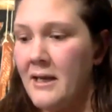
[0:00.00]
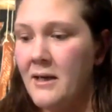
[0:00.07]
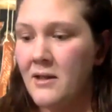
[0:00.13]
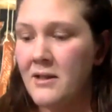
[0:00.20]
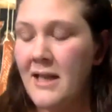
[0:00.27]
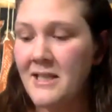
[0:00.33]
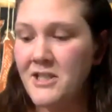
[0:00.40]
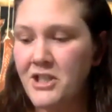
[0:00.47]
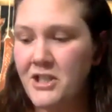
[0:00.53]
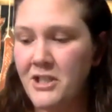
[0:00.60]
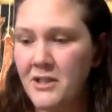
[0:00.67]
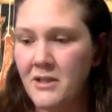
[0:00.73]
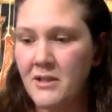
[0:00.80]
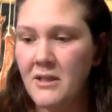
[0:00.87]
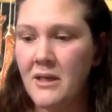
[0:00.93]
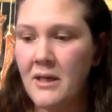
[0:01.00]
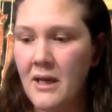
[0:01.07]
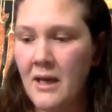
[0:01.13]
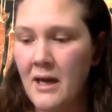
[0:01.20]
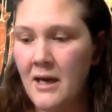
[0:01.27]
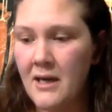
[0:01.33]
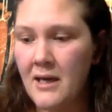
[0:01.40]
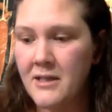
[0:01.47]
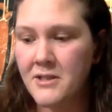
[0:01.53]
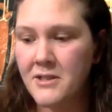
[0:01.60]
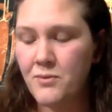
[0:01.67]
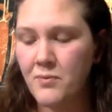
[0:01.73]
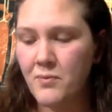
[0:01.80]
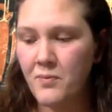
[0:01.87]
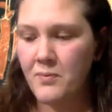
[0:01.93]
Last year,
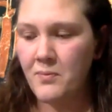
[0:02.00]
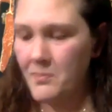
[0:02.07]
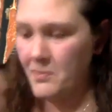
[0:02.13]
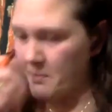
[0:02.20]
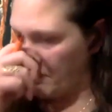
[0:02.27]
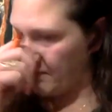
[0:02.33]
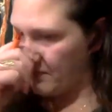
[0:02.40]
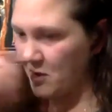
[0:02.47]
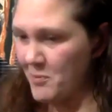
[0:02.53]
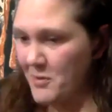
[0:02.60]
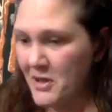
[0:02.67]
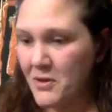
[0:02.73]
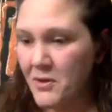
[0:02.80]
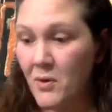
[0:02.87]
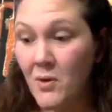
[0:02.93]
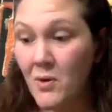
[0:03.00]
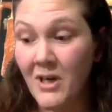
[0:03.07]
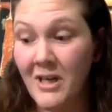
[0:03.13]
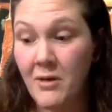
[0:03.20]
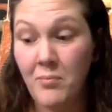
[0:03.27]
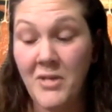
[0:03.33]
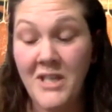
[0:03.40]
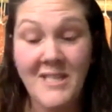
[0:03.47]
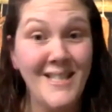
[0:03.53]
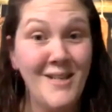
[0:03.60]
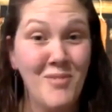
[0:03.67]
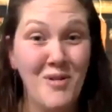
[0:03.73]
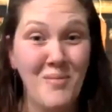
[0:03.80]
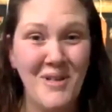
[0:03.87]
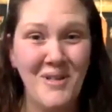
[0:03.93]
BC Premier
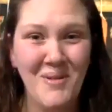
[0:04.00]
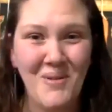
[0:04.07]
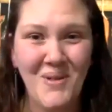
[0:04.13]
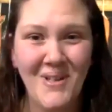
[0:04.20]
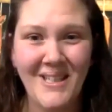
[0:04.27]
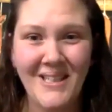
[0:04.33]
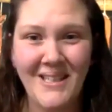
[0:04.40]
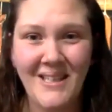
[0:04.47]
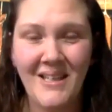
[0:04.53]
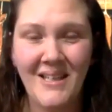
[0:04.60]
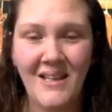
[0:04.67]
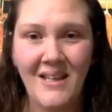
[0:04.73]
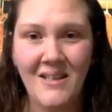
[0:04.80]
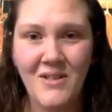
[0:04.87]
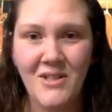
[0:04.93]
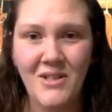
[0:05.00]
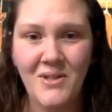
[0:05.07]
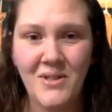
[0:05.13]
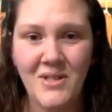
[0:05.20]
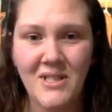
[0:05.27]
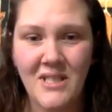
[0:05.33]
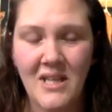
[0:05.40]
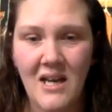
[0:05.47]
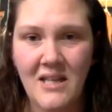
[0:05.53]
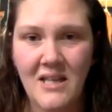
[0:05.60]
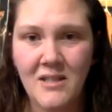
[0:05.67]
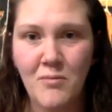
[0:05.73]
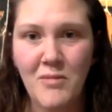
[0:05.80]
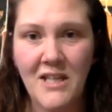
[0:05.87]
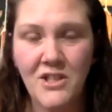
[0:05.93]
Horgan introduced
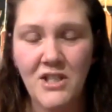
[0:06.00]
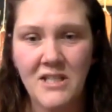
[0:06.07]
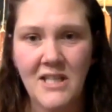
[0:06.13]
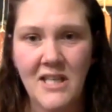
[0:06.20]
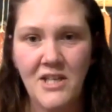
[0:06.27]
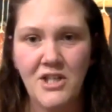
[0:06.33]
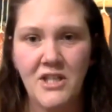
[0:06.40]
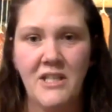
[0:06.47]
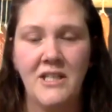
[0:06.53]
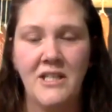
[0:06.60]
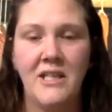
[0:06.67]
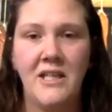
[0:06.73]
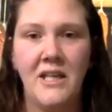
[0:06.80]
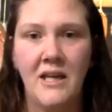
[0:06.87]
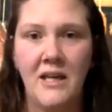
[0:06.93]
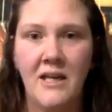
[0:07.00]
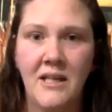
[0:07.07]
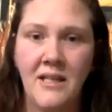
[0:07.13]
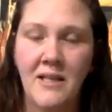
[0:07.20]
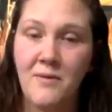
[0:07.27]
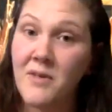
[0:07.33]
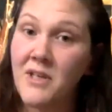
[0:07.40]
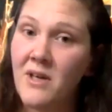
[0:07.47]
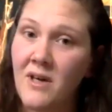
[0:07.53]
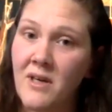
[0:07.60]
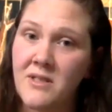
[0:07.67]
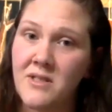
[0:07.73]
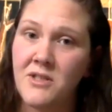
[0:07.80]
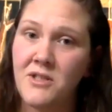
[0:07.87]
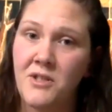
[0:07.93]
some legislation in
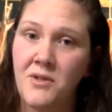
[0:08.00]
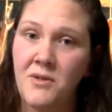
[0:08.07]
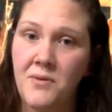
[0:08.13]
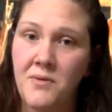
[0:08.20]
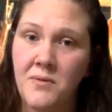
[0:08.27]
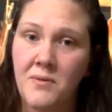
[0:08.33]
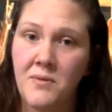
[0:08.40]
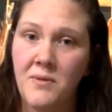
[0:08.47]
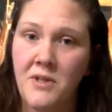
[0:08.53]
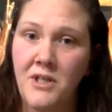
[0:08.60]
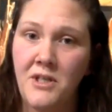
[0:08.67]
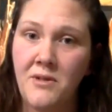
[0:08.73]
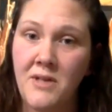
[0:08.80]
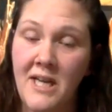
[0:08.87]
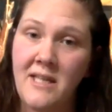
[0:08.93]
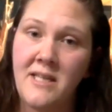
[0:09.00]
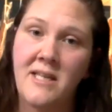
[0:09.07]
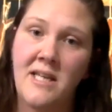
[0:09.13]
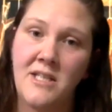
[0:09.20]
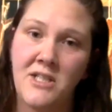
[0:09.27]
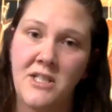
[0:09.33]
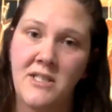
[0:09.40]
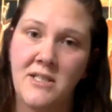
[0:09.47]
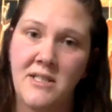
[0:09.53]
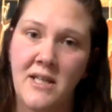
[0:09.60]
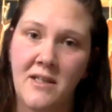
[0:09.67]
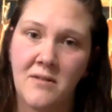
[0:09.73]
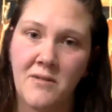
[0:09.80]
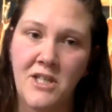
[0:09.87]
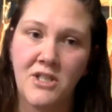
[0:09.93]
regards to the United Nations
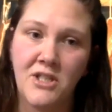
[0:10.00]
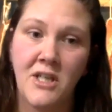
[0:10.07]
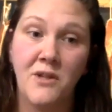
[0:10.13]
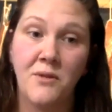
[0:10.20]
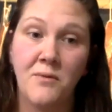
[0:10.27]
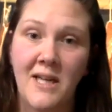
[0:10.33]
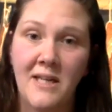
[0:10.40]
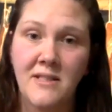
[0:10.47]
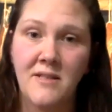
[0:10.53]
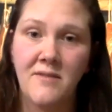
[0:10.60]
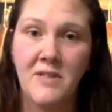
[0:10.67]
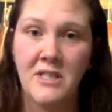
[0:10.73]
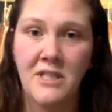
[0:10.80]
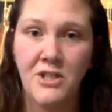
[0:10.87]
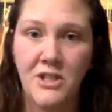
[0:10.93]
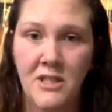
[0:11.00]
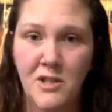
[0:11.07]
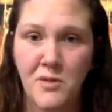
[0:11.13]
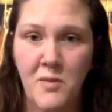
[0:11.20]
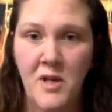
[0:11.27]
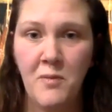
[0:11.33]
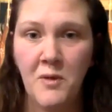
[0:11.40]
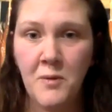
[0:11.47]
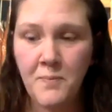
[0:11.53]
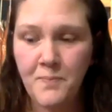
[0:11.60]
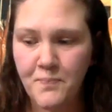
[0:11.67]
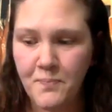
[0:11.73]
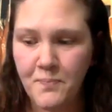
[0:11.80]
Declaration on the Rights of Indigenous People,